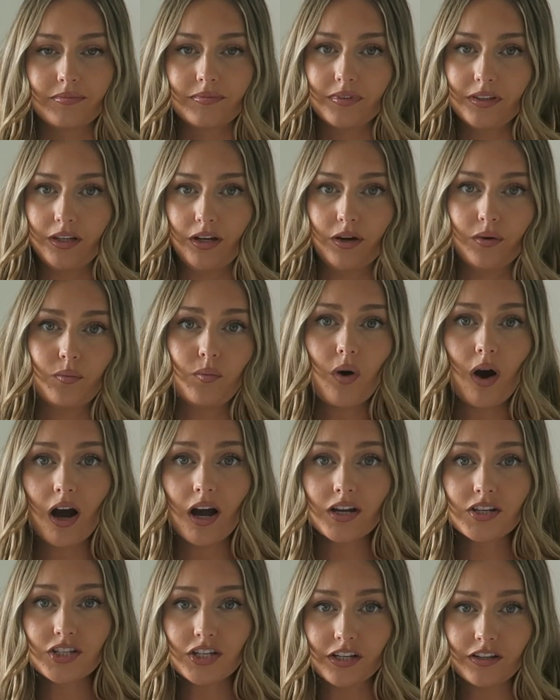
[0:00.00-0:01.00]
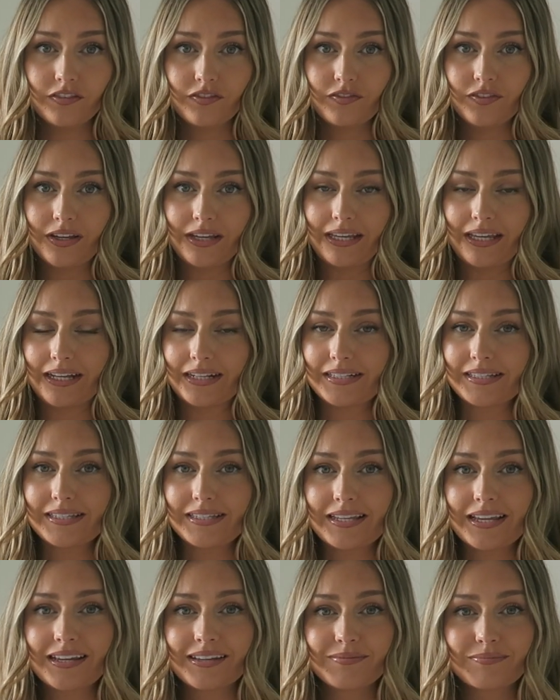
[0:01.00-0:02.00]
you know, wash if it gets
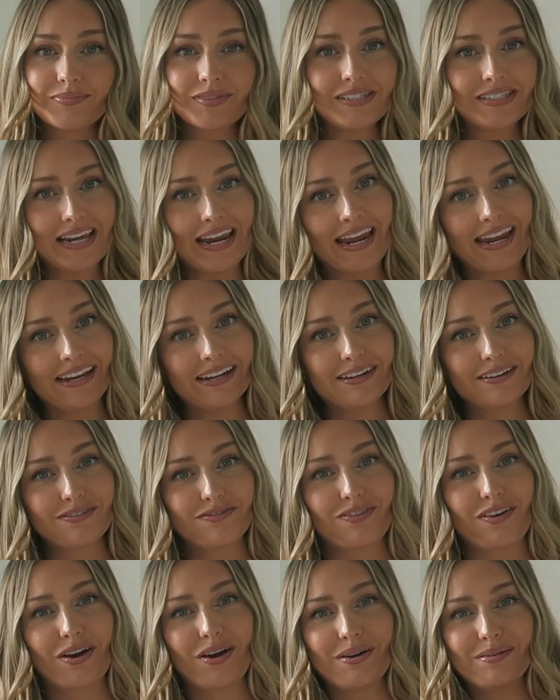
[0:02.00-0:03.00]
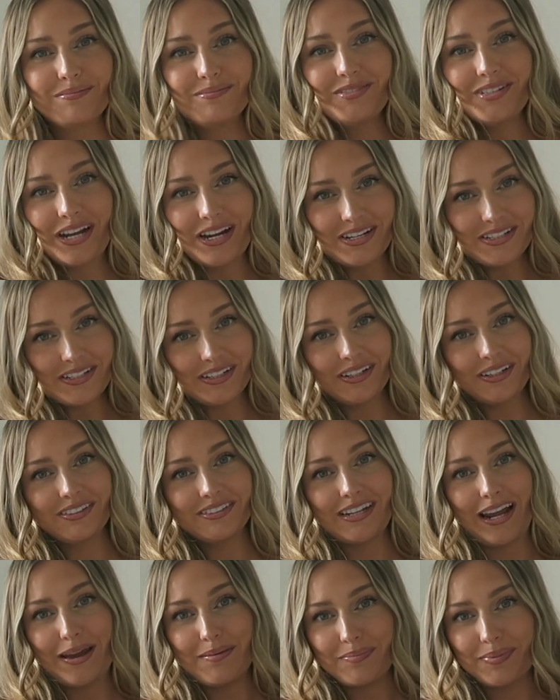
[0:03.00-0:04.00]
stained from changing her
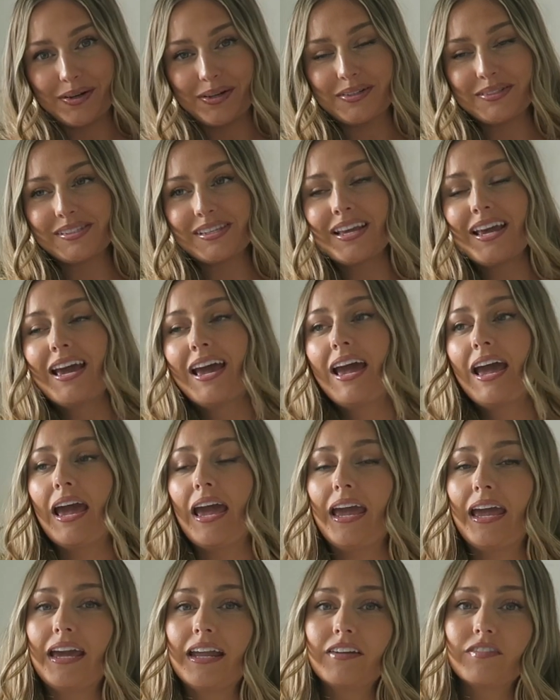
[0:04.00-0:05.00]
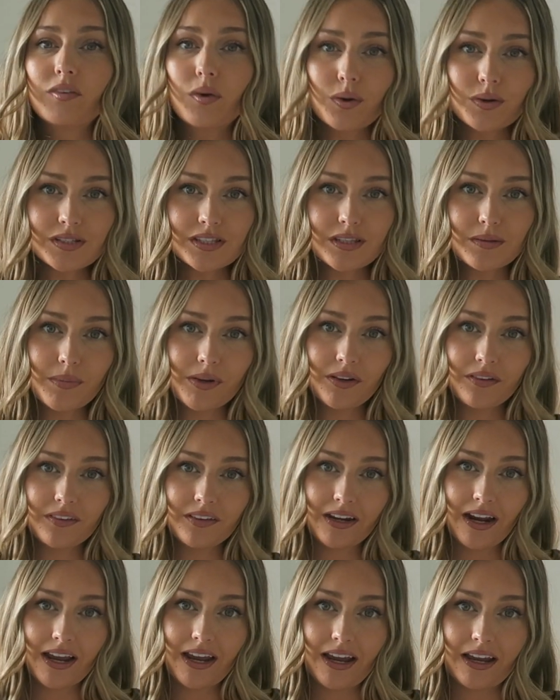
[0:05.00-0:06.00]
diapers. And of course in the middle of the
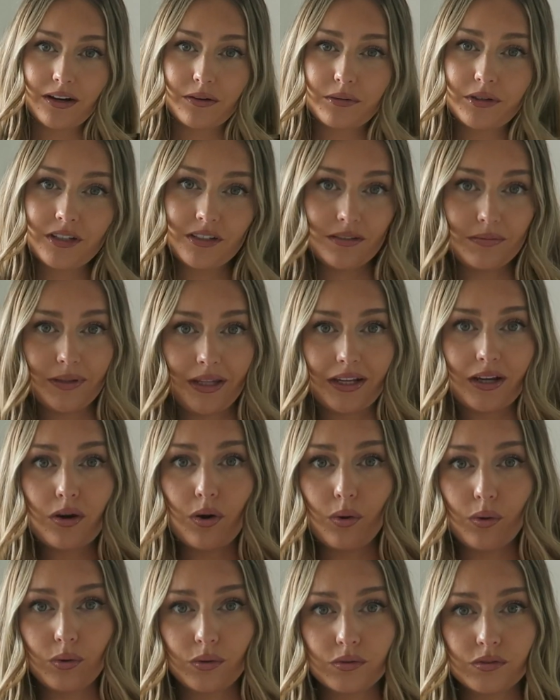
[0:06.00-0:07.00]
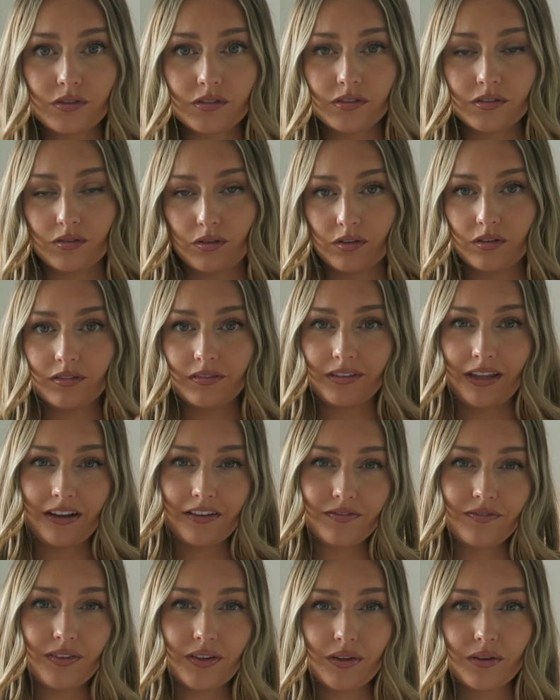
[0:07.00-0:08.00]
night, I don't want it to be like cold or like
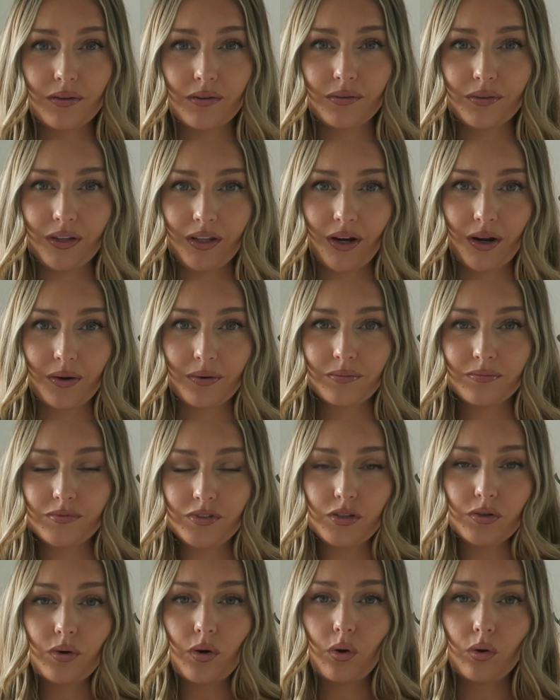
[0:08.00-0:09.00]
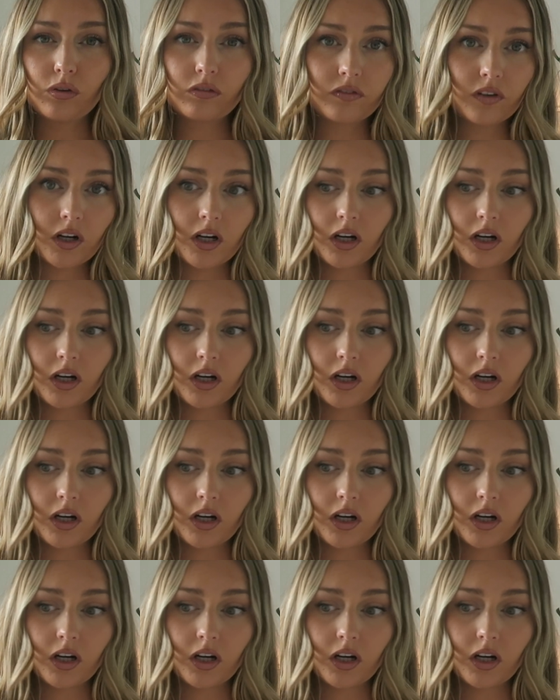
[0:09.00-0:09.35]
feel, you know, too cold for